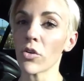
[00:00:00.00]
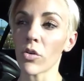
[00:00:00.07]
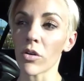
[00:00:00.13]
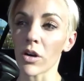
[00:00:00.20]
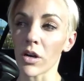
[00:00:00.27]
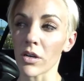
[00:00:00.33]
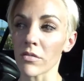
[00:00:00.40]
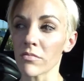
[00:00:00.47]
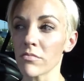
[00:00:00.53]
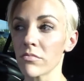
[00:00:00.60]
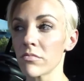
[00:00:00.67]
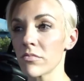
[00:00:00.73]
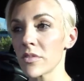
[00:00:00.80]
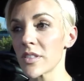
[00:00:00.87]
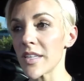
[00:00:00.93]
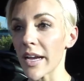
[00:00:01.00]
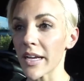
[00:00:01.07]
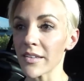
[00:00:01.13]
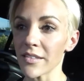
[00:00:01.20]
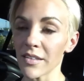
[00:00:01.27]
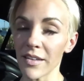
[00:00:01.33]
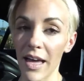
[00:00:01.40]
your
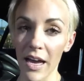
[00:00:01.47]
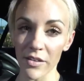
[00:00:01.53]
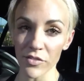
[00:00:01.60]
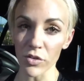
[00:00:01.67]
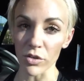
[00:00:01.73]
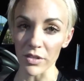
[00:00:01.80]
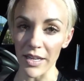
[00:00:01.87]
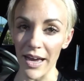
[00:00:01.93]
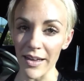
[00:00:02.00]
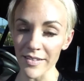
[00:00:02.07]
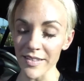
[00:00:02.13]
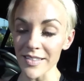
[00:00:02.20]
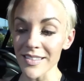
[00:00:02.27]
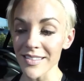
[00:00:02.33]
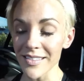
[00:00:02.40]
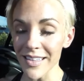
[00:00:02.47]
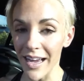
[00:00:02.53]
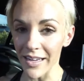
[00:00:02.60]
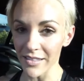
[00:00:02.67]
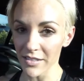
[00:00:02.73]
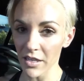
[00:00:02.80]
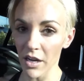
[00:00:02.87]
second to last or last
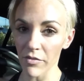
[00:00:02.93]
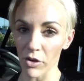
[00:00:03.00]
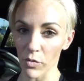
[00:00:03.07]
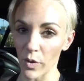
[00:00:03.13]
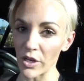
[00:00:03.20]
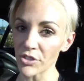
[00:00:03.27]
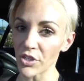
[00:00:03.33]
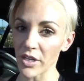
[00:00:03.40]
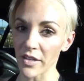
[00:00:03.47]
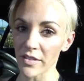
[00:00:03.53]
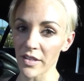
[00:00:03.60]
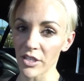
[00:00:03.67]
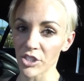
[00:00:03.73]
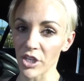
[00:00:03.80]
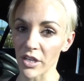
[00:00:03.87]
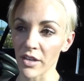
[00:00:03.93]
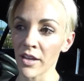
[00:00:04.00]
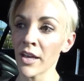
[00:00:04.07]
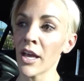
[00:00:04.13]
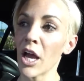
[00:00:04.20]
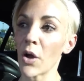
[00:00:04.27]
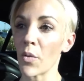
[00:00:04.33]
set of your weight training session,
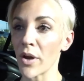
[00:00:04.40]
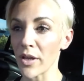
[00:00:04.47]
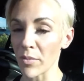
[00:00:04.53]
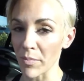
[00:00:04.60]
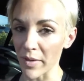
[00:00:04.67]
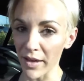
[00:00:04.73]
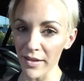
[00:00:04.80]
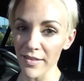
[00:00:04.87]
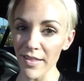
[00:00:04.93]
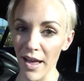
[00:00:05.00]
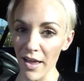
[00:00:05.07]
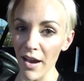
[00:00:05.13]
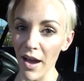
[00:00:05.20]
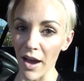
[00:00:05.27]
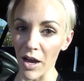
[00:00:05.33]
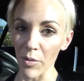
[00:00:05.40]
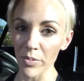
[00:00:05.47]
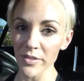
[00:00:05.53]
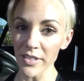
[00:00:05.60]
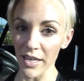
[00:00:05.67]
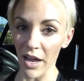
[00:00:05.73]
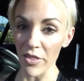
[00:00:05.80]
I want you to mix that up
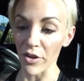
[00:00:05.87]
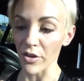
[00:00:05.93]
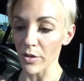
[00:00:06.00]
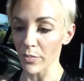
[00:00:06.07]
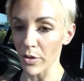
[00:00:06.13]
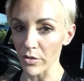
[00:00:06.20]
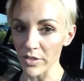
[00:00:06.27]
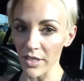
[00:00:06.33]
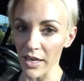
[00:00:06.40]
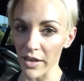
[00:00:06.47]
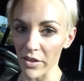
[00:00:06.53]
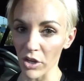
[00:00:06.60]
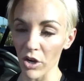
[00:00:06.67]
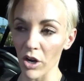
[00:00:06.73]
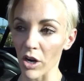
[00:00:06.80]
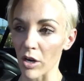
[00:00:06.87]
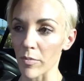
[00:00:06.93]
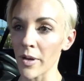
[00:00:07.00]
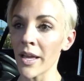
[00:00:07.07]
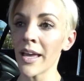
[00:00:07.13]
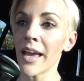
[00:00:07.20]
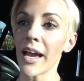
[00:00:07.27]
together, the protein and the
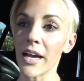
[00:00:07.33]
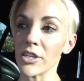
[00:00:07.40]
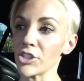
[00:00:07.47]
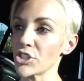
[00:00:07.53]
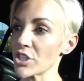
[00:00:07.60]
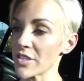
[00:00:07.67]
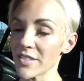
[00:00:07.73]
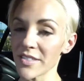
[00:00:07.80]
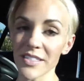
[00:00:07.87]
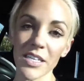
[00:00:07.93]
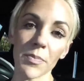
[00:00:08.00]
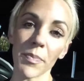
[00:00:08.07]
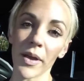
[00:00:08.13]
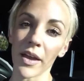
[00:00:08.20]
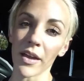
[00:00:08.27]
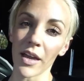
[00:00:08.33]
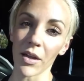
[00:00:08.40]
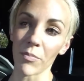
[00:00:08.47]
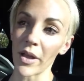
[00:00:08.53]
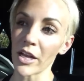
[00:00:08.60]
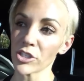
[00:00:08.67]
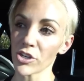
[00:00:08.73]
carb, and just sip it
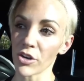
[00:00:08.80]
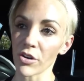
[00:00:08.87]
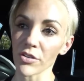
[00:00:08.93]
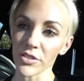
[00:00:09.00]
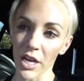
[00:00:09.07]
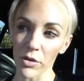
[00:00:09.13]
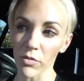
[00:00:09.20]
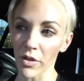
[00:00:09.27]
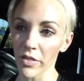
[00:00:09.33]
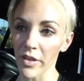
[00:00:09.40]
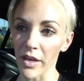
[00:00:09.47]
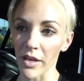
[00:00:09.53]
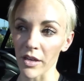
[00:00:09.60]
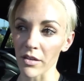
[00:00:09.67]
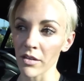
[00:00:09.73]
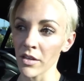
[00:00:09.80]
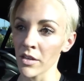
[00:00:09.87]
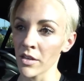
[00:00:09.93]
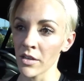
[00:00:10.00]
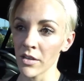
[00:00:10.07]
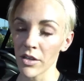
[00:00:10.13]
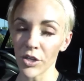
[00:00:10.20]
and make sure you're done with it,
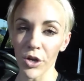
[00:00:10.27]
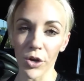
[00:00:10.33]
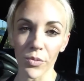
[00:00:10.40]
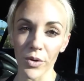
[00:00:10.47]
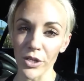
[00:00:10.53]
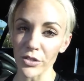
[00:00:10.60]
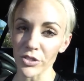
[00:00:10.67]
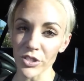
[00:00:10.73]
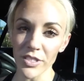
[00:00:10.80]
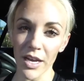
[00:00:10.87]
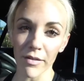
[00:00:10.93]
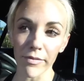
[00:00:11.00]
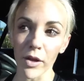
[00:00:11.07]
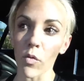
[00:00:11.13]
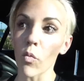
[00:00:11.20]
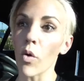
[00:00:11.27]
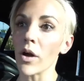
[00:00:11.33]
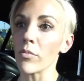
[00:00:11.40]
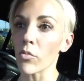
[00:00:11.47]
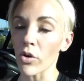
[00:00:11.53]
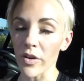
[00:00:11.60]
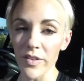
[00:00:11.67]
you know, when you just have like
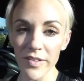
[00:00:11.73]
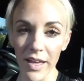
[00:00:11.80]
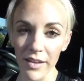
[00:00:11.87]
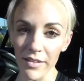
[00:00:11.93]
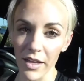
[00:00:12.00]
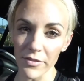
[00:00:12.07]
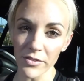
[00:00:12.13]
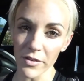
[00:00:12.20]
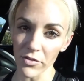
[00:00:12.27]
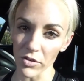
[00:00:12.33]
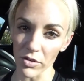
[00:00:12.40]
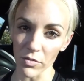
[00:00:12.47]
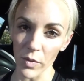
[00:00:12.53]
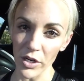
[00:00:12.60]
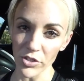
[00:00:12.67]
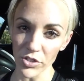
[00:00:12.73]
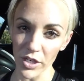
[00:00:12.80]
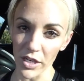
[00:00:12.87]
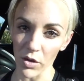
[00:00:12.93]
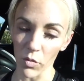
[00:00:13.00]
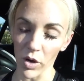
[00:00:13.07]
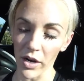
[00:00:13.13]
one more set left of your weight
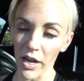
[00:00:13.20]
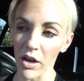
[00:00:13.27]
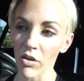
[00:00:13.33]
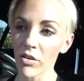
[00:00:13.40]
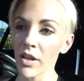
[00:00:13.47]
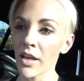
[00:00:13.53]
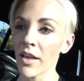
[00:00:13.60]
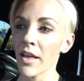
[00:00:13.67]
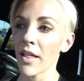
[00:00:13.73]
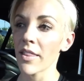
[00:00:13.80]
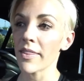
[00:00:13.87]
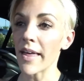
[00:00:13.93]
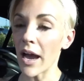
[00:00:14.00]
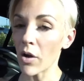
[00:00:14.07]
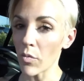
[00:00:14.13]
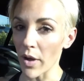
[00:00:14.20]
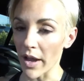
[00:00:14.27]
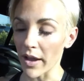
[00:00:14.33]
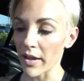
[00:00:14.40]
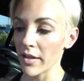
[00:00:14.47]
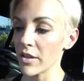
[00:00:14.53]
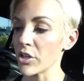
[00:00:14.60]
training workout. That
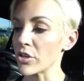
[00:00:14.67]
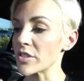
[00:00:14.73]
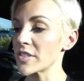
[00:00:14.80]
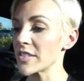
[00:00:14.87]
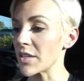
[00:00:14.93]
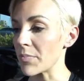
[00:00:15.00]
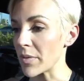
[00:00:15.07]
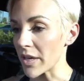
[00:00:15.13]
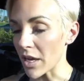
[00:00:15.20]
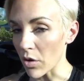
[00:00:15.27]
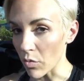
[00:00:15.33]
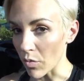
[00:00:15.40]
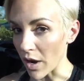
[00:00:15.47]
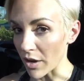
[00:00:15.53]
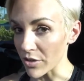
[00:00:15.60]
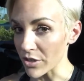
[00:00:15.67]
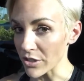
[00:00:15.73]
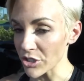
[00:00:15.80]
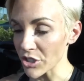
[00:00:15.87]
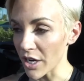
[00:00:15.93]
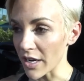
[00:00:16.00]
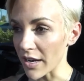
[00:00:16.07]
way, you're sipping it while you're
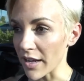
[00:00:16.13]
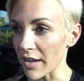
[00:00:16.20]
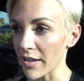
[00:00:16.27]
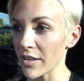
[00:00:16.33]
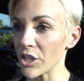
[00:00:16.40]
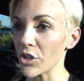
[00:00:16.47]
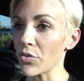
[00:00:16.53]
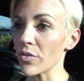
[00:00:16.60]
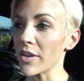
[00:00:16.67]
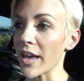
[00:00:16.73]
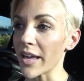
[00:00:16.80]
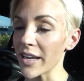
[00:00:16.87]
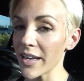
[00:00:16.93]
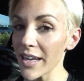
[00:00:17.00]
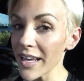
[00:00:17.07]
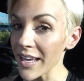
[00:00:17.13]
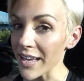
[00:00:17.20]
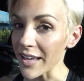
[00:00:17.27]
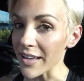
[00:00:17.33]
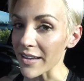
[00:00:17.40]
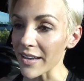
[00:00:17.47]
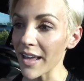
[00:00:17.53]
training, you get it
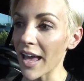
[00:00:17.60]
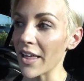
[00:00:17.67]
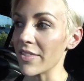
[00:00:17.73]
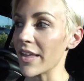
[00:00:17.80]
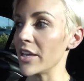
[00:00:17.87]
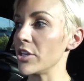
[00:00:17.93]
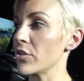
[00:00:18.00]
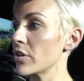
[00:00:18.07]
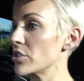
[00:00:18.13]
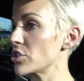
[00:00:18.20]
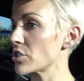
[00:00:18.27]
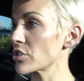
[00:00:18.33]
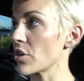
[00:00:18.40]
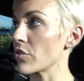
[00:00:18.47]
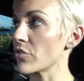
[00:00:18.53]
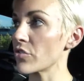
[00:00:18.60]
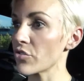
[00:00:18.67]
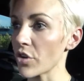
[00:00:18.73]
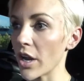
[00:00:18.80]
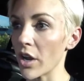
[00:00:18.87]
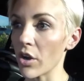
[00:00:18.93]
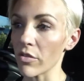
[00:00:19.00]
in, and then you can just go
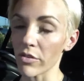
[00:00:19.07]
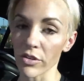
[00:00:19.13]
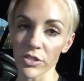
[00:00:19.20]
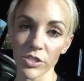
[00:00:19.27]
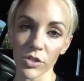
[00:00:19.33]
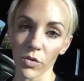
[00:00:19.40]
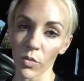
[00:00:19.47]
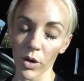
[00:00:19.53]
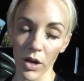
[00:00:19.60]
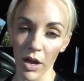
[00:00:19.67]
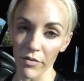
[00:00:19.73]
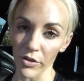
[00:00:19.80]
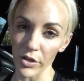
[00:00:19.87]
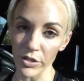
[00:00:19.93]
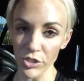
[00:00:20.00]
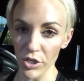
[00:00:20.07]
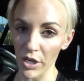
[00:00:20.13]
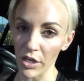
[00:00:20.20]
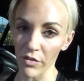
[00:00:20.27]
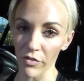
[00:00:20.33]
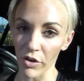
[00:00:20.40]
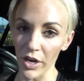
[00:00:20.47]
straight over to whatever you're
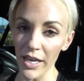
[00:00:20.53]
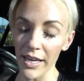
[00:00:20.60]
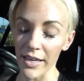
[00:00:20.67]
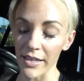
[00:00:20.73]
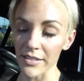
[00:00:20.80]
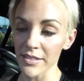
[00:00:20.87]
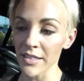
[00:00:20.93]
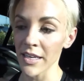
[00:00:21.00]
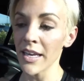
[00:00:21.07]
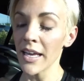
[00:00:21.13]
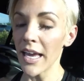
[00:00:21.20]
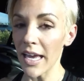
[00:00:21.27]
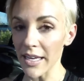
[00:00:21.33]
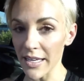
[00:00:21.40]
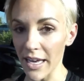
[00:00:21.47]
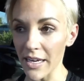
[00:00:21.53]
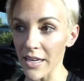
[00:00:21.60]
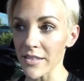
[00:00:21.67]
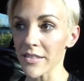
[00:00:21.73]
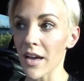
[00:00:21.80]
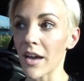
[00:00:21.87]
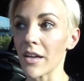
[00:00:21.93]
training for HIIT and get
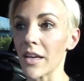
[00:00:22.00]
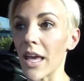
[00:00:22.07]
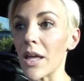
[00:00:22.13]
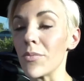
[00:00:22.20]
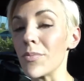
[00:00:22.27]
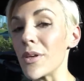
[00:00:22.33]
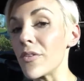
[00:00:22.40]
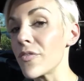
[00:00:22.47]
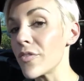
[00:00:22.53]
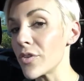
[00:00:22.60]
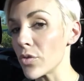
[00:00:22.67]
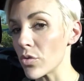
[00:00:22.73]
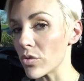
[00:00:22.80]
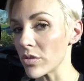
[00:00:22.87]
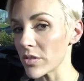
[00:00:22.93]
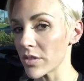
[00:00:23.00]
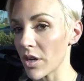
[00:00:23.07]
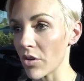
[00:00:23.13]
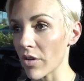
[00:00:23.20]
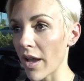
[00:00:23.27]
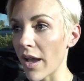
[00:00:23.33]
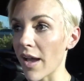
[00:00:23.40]
it done and be fueled,
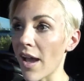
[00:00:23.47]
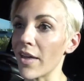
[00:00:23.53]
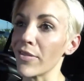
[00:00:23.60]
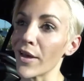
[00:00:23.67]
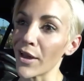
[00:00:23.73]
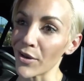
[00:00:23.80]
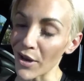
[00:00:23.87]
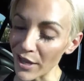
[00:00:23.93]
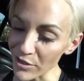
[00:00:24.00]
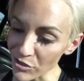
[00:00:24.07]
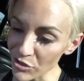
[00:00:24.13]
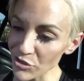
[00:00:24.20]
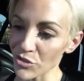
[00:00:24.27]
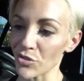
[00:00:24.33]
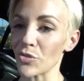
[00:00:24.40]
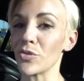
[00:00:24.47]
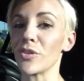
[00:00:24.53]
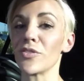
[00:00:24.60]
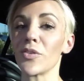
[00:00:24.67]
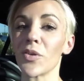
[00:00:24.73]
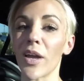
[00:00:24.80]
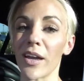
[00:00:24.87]
okay? And then as soon
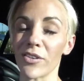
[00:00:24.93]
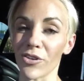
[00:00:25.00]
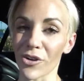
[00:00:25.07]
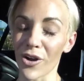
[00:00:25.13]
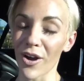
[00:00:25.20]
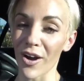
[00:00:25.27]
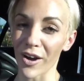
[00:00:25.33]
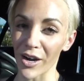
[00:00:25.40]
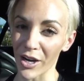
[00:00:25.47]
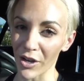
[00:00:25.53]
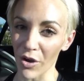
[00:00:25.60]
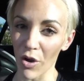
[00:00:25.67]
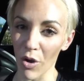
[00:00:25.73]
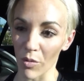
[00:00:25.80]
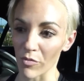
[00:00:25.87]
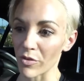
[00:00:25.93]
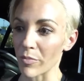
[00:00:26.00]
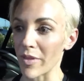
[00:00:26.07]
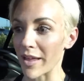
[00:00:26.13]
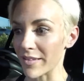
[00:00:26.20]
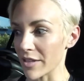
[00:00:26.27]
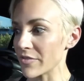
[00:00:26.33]
as you get in your car and go home
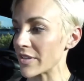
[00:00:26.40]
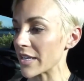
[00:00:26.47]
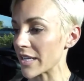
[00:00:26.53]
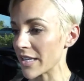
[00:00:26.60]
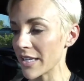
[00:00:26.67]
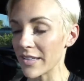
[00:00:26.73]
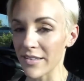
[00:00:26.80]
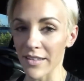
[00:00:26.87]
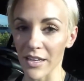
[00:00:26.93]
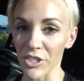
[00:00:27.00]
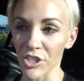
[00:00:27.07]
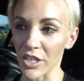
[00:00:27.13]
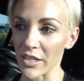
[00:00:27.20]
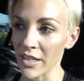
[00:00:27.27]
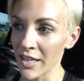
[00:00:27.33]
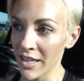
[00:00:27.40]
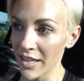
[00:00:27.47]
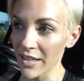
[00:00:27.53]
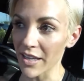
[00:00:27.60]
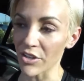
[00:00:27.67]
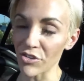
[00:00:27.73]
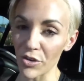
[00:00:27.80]
from that lifting and HIIT session,
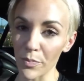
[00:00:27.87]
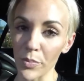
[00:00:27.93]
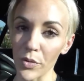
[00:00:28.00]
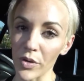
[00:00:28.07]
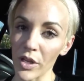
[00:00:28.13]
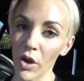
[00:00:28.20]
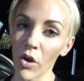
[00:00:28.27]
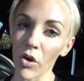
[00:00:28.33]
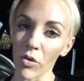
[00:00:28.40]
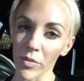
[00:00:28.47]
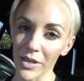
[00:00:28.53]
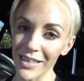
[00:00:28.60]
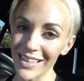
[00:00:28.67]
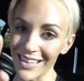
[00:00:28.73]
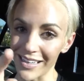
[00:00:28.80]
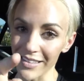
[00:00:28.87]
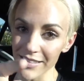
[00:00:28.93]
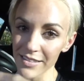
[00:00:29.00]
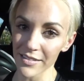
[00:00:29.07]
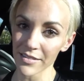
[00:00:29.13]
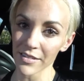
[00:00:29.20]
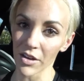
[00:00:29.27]
get your booty home and
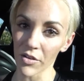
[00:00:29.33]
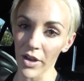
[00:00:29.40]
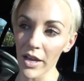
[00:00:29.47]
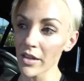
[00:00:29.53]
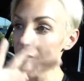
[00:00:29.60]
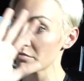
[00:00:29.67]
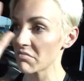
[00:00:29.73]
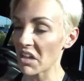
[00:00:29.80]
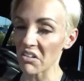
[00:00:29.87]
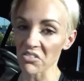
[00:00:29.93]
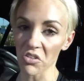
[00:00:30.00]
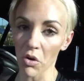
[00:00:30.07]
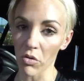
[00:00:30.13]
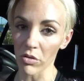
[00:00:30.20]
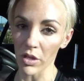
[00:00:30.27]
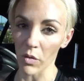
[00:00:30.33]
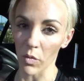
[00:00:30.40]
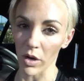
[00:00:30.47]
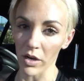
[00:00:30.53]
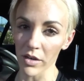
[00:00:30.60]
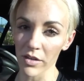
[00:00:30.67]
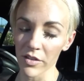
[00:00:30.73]
eat, okay? That'll totally
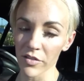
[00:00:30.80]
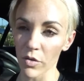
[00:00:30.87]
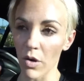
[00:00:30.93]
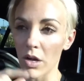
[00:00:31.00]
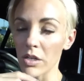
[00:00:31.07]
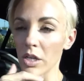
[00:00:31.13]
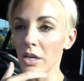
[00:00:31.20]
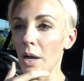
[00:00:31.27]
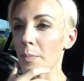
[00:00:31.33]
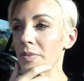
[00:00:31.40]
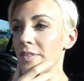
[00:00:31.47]
work. So I'll look up